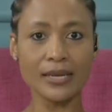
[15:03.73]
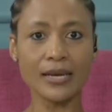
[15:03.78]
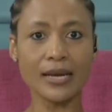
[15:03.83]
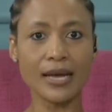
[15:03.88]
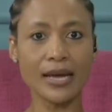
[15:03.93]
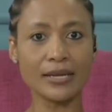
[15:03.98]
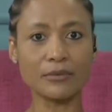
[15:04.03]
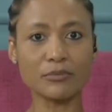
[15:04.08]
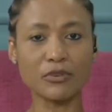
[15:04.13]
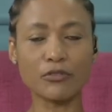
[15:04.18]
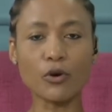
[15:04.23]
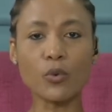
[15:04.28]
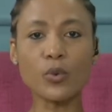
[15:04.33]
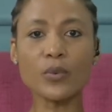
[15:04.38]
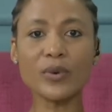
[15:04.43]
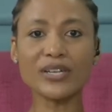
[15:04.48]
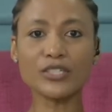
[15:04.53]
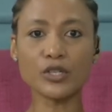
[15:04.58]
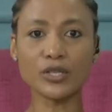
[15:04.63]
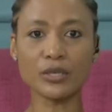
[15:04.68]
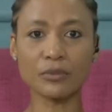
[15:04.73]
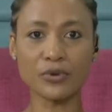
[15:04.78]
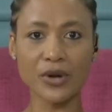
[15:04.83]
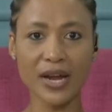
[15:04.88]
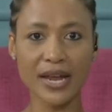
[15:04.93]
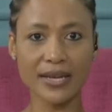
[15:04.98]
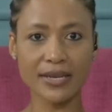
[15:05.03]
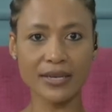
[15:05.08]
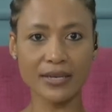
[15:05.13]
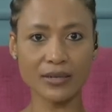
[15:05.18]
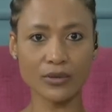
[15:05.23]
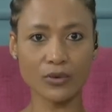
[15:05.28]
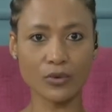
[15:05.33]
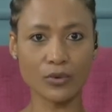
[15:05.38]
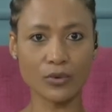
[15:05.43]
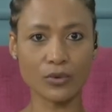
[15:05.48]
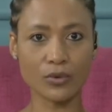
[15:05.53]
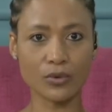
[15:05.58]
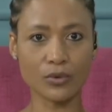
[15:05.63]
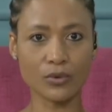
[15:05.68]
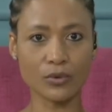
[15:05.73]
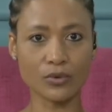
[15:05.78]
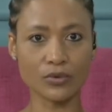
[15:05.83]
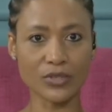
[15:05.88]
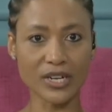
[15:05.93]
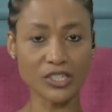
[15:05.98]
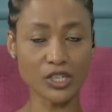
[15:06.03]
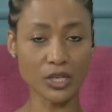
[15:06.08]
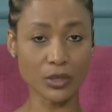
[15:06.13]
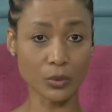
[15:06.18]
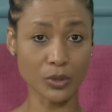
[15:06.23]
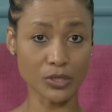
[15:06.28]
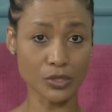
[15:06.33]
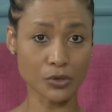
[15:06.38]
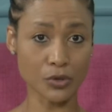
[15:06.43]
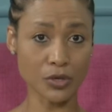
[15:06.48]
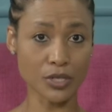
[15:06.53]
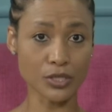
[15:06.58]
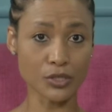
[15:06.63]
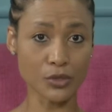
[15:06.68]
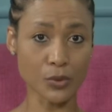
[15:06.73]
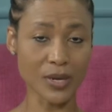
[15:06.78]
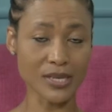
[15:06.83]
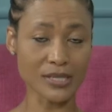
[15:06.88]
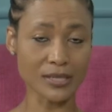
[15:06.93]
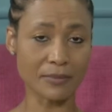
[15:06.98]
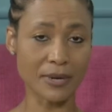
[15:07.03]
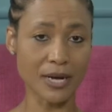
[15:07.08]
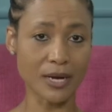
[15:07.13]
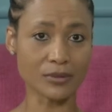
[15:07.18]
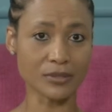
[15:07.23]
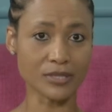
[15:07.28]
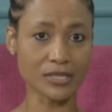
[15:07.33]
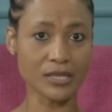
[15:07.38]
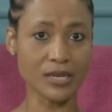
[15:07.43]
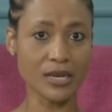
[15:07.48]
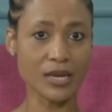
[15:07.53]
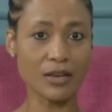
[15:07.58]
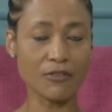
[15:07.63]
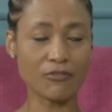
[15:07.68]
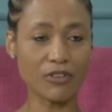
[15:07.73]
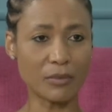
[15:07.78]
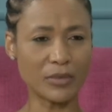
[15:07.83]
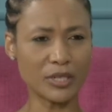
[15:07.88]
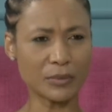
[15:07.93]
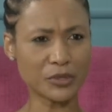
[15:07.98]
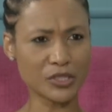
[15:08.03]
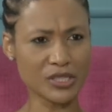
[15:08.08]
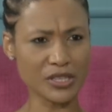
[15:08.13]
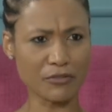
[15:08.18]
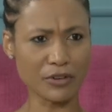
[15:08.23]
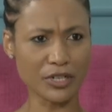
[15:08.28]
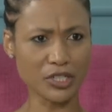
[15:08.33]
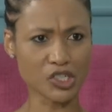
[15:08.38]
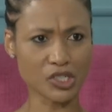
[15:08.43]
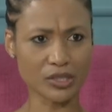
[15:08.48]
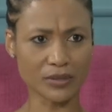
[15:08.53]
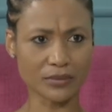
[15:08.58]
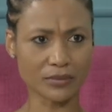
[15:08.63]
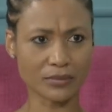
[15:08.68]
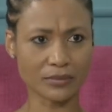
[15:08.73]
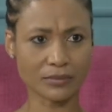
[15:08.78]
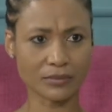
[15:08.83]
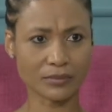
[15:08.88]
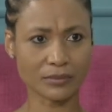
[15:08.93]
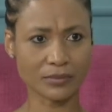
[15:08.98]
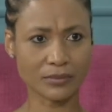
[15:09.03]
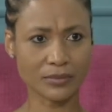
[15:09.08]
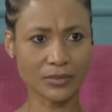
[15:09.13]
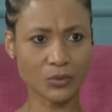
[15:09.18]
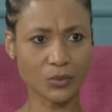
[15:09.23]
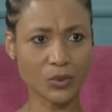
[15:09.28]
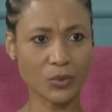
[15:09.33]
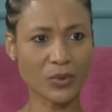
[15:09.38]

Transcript: And before we went on a break, Rachel was talking to us about family preservation. We